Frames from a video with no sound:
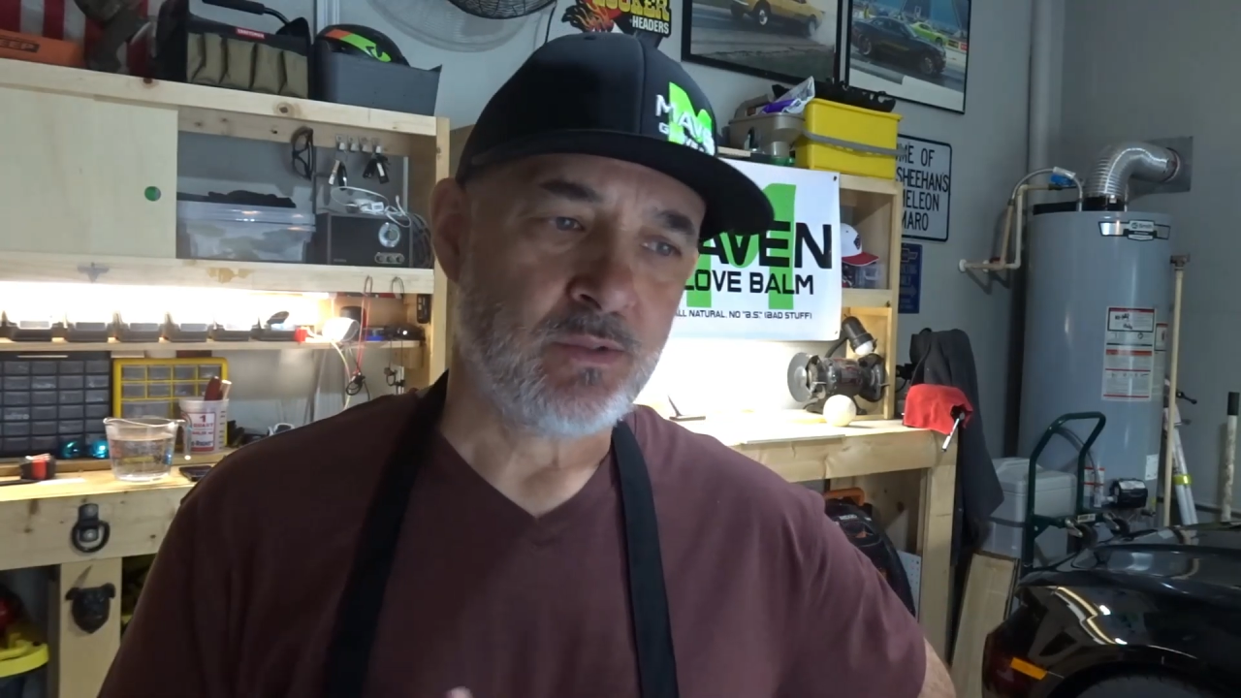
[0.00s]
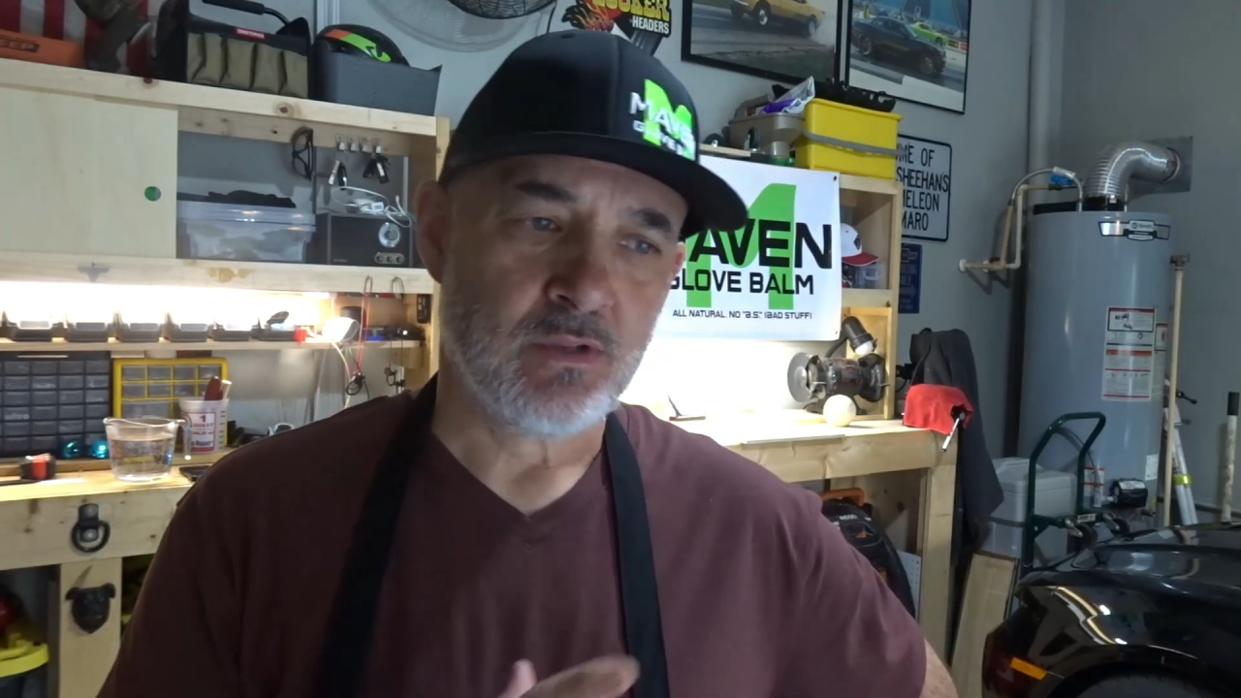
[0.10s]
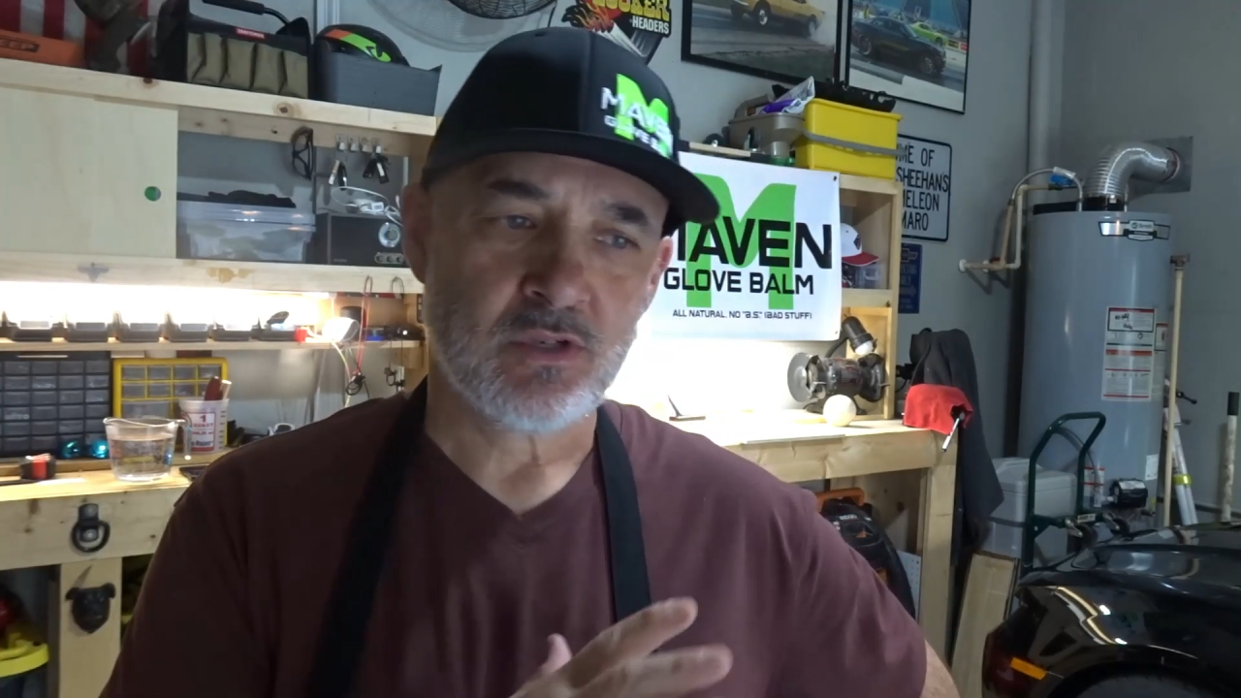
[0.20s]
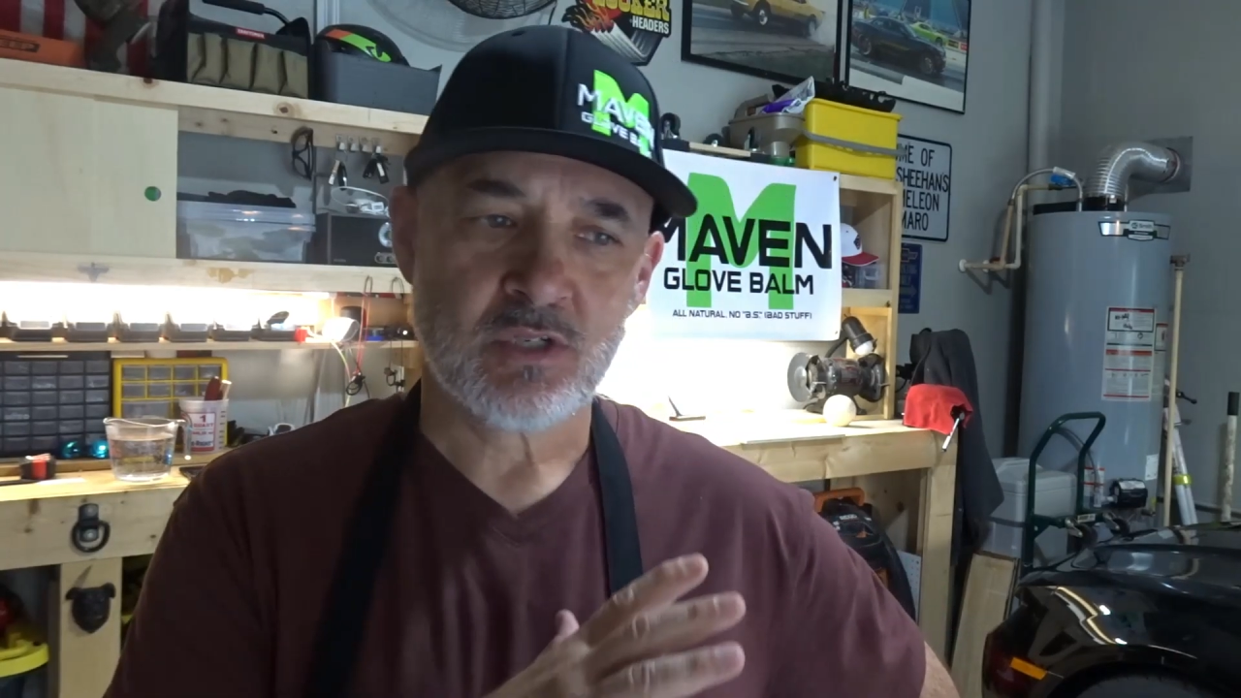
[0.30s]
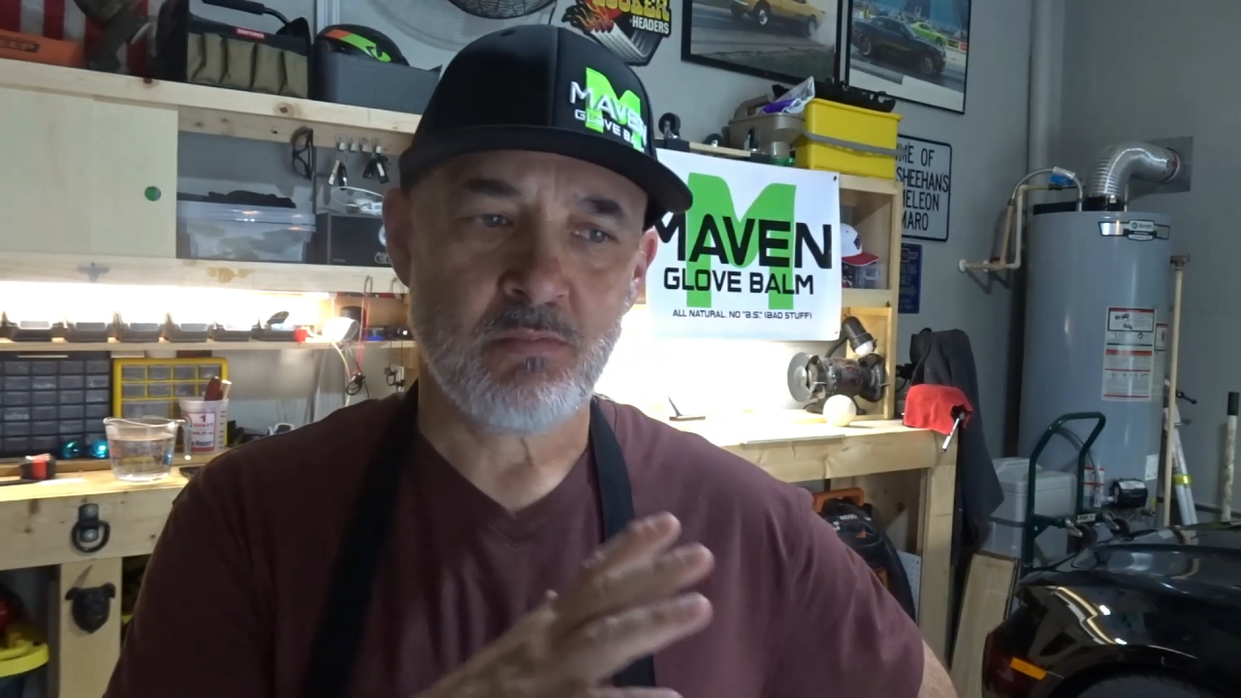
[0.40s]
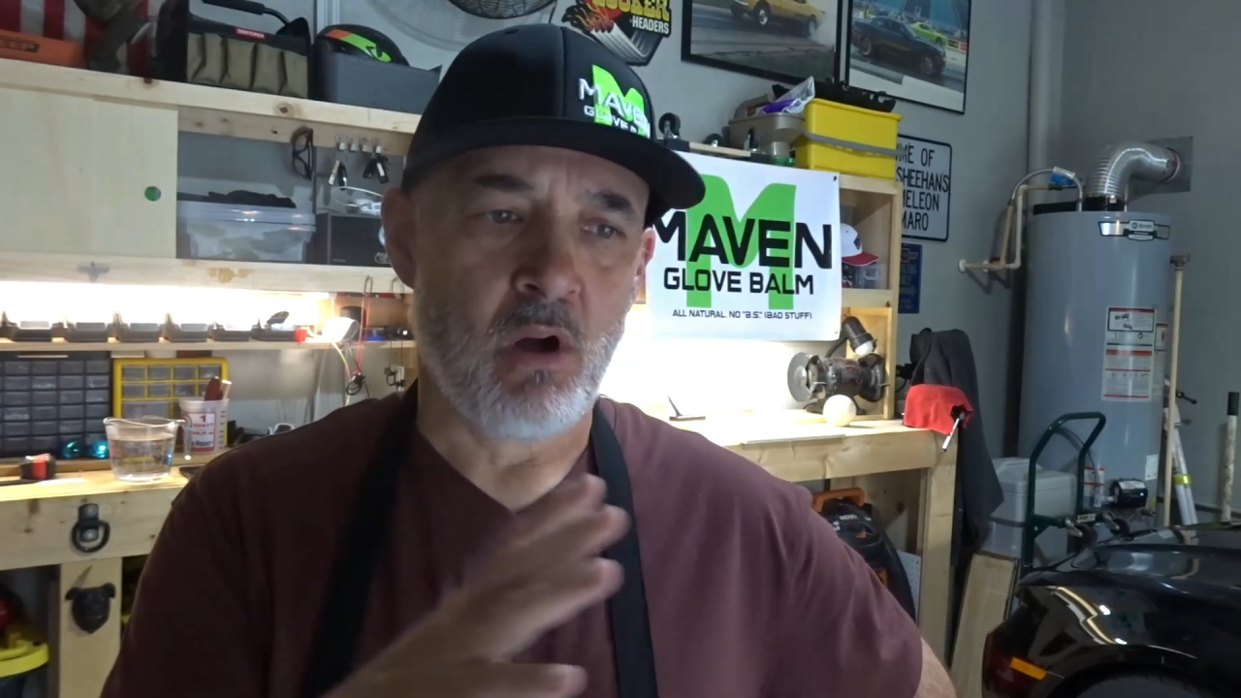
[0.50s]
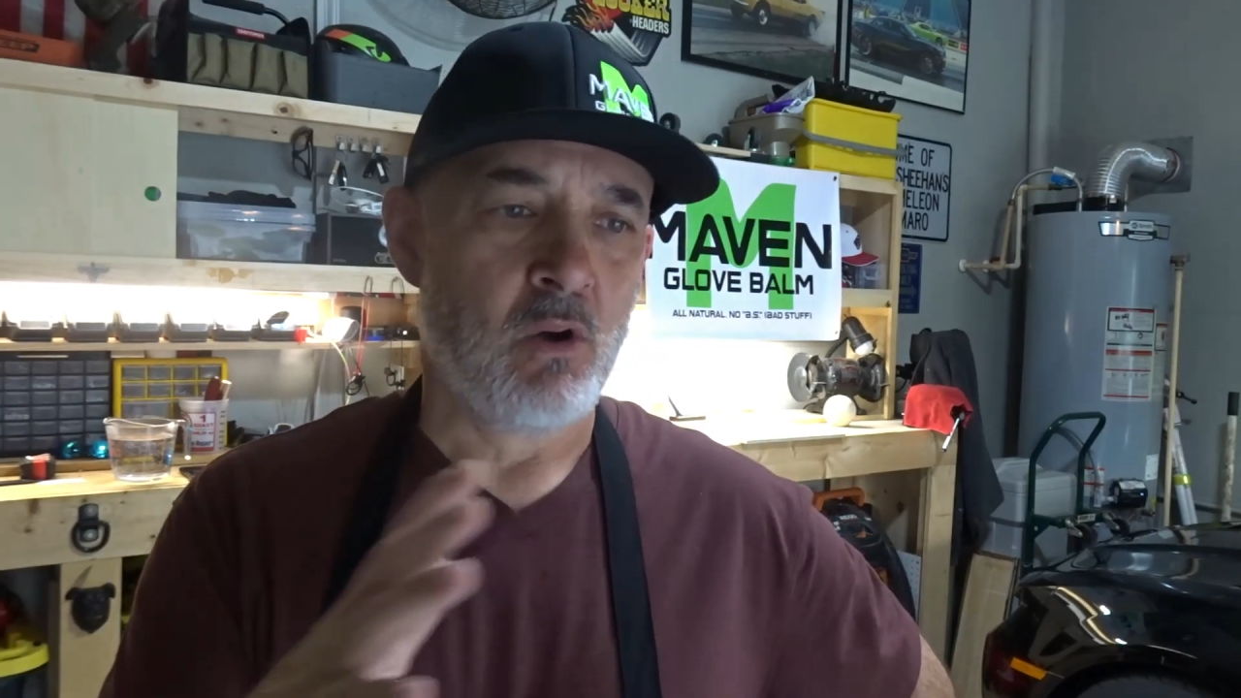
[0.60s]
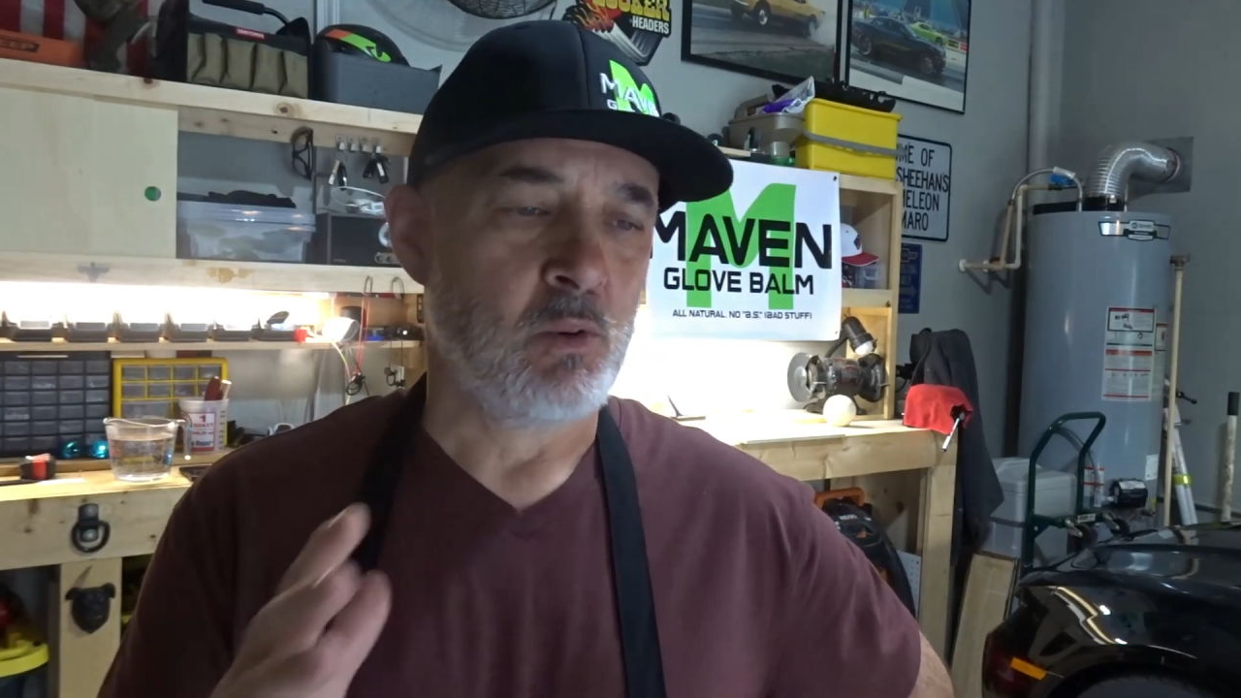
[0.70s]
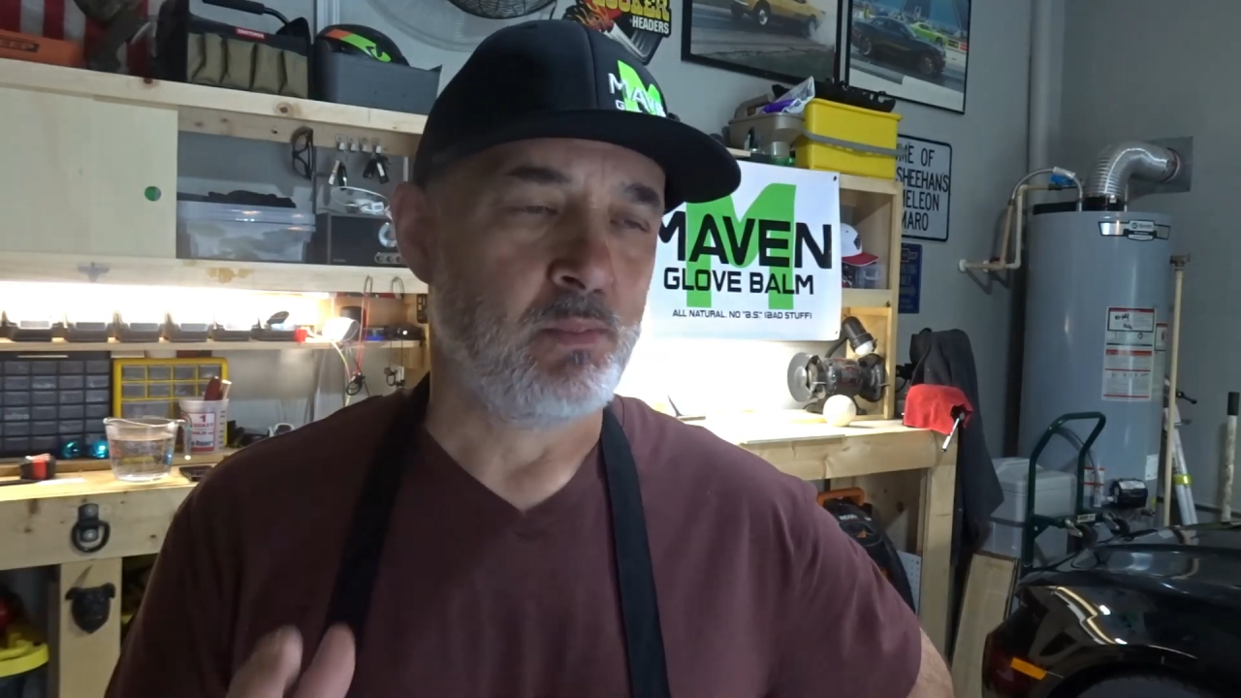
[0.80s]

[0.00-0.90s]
It was a smaller